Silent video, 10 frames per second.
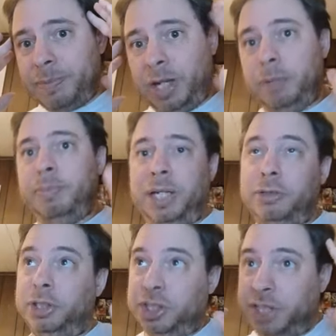getting
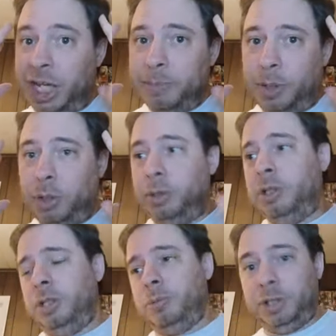mentally
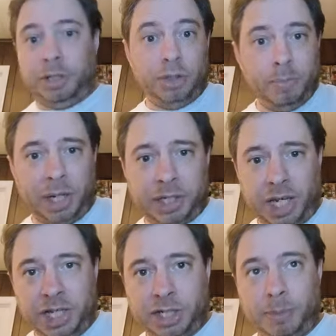stable with the new
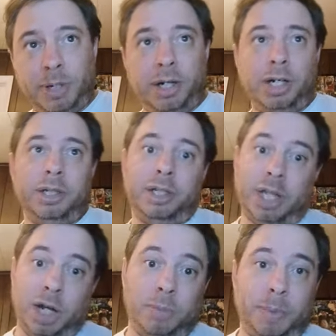medication I'm on and
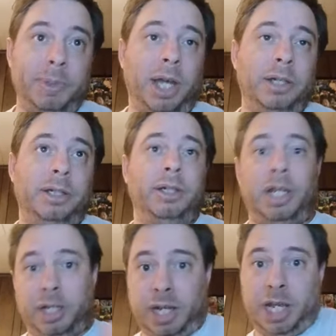the help I'm getting
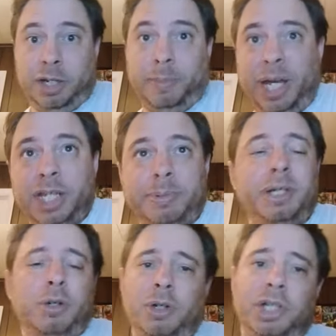and the anger
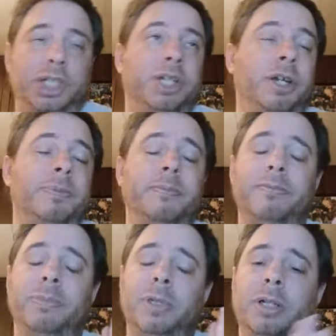management and all that shit.
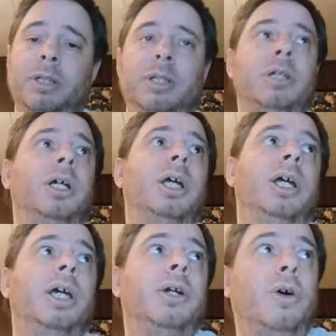
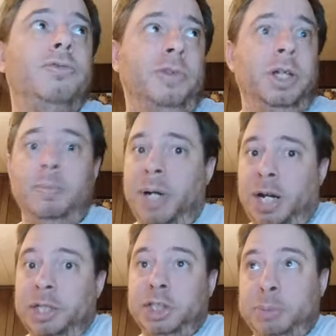And hopefully
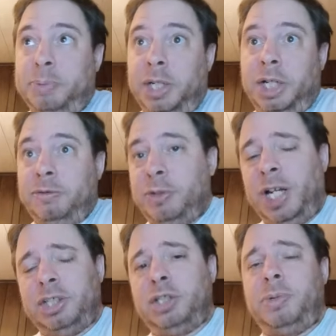by the spring of
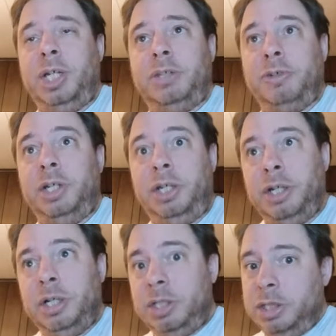2023,